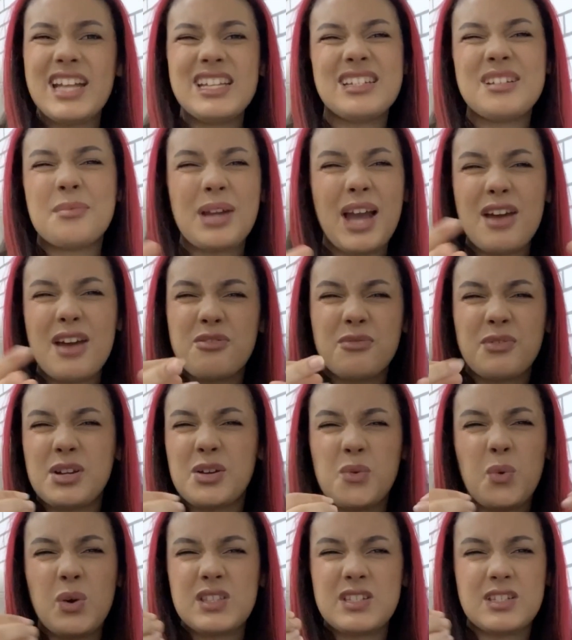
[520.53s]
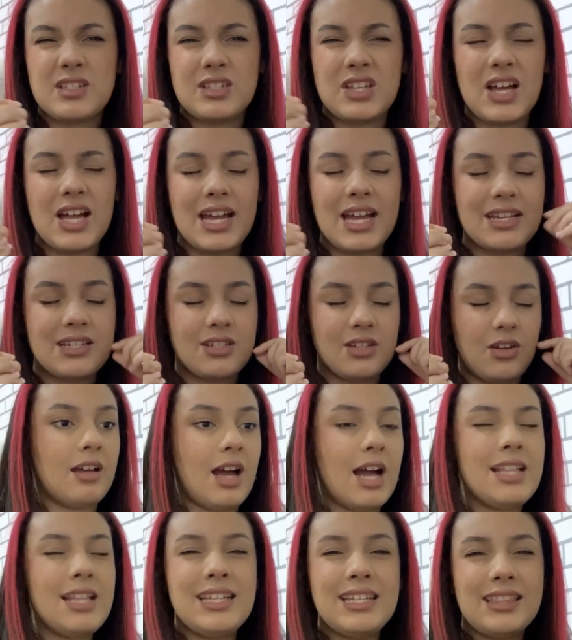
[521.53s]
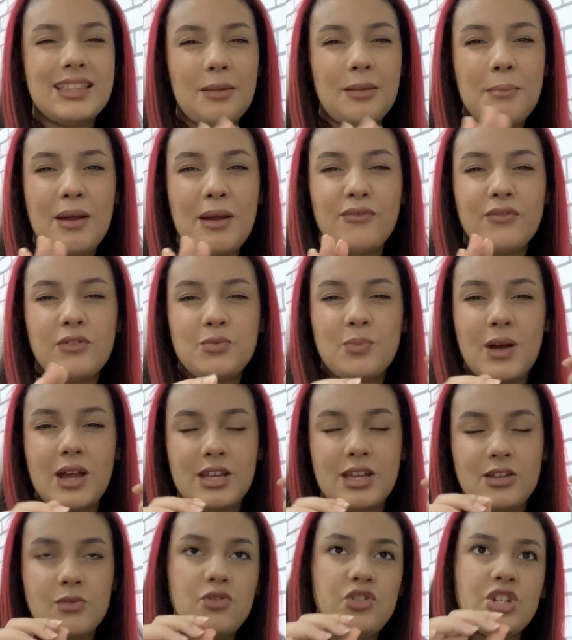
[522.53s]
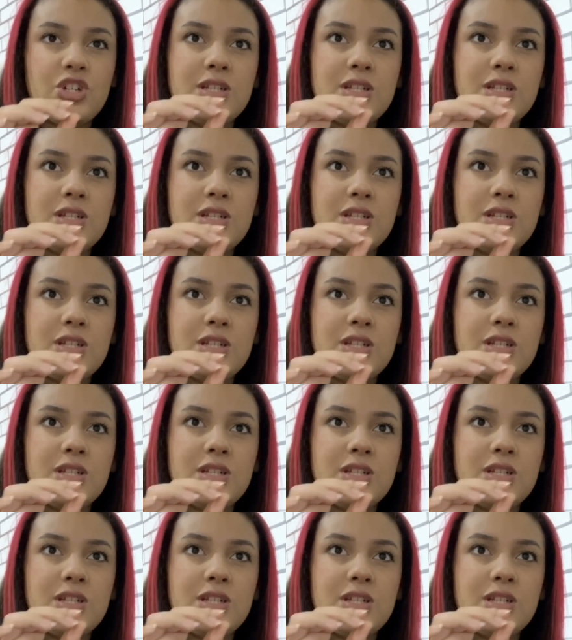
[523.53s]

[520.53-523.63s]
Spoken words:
I ended up gathering one side. I did the method where you